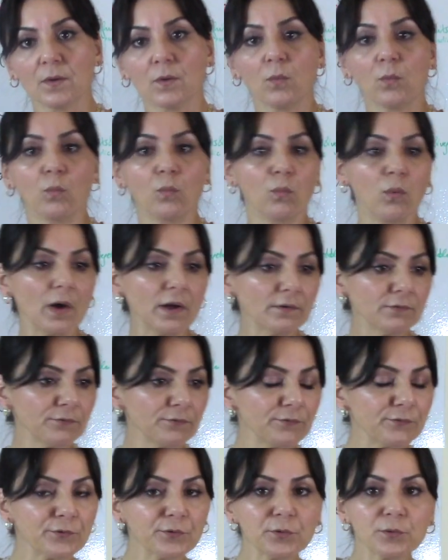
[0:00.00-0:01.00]
One
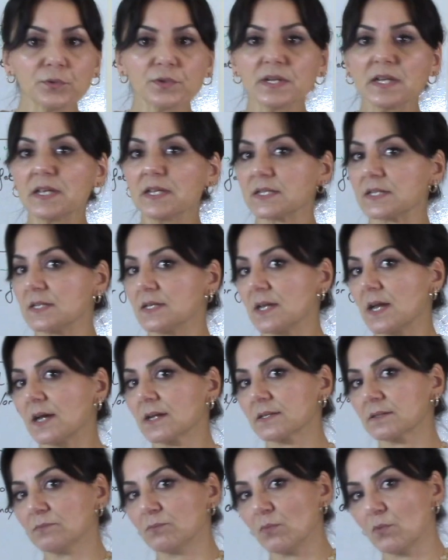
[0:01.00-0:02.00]
fruit is
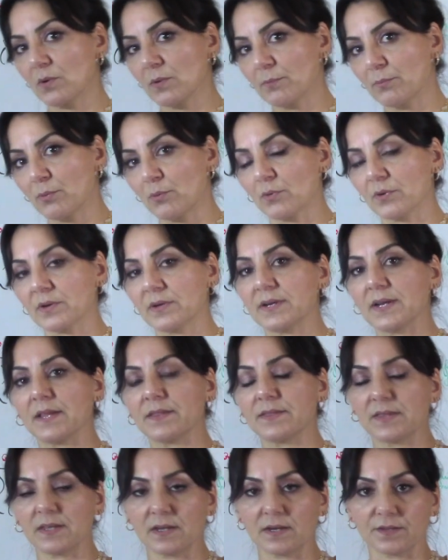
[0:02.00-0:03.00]
not more important
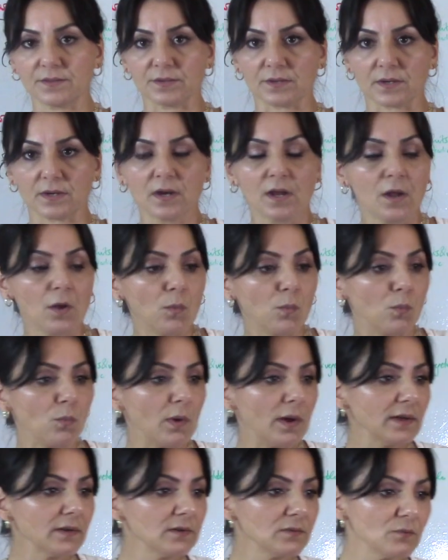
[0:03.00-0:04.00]
than the other.
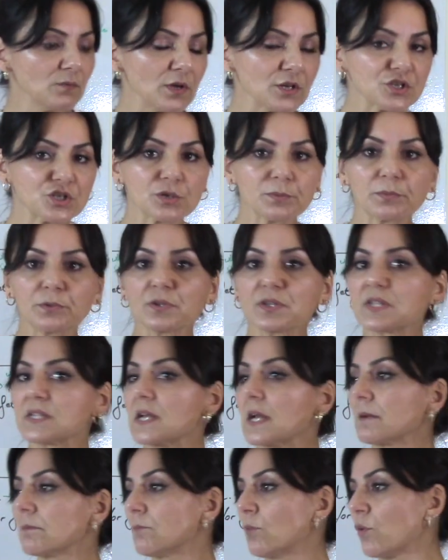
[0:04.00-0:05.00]
One vegetable is
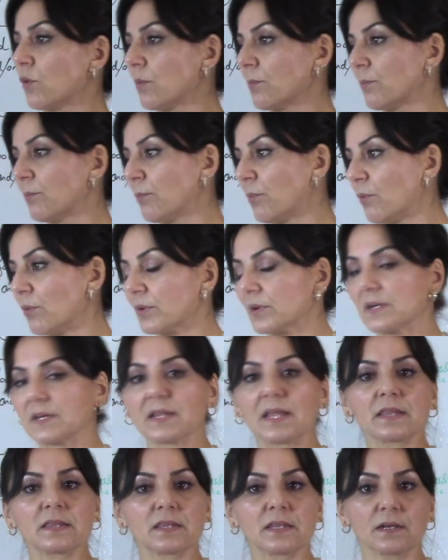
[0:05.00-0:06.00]
not more important
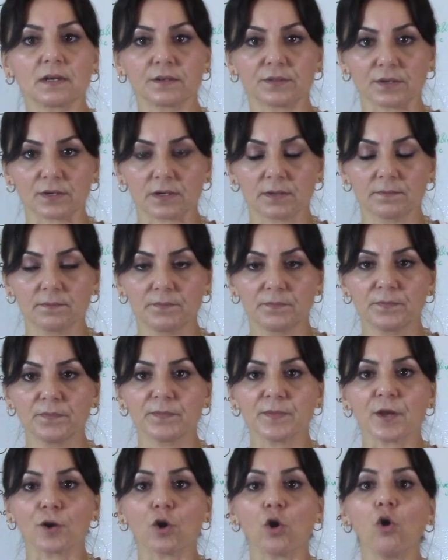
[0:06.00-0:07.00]
than the other.
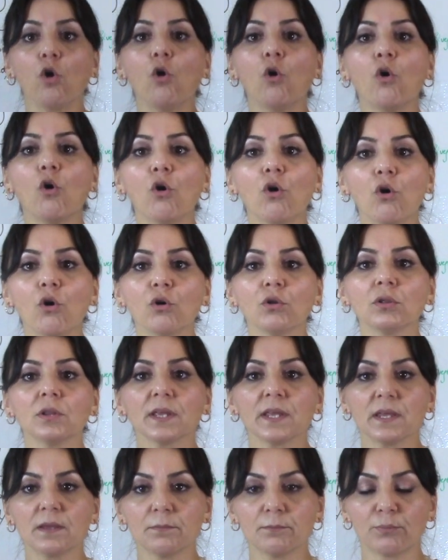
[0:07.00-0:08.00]
They're
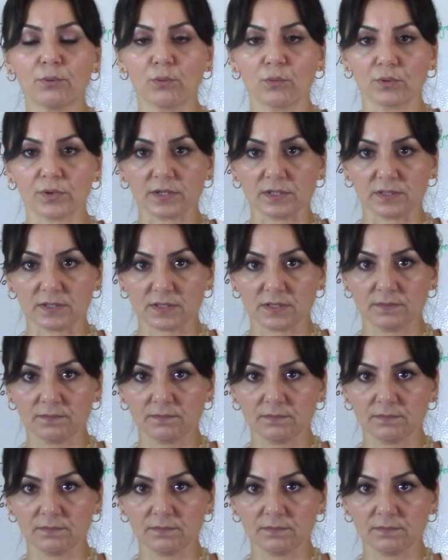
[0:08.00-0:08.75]
all important.